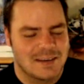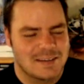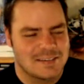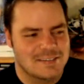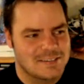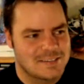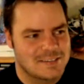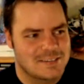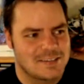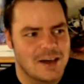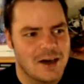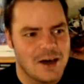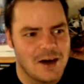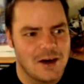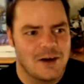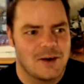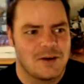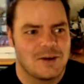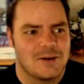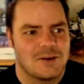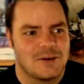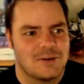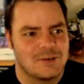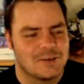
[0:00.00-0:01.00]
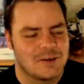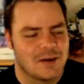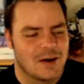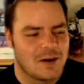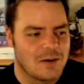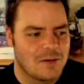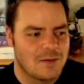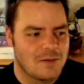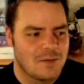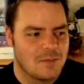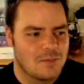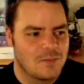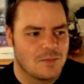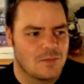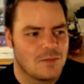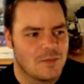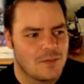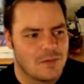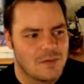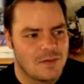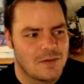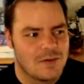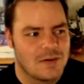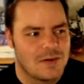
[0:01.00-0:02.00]
So
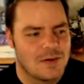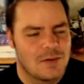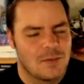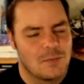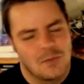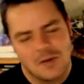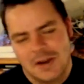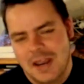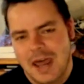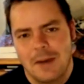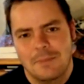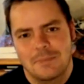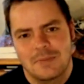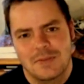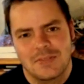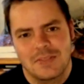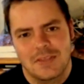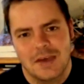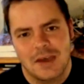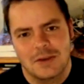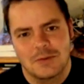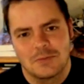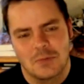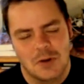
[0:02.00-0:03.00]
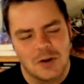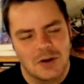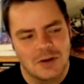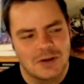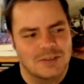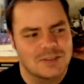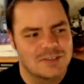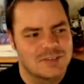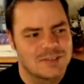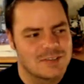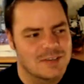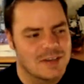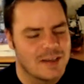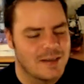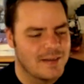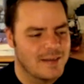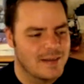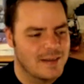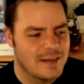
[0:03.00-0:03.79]
what happened then was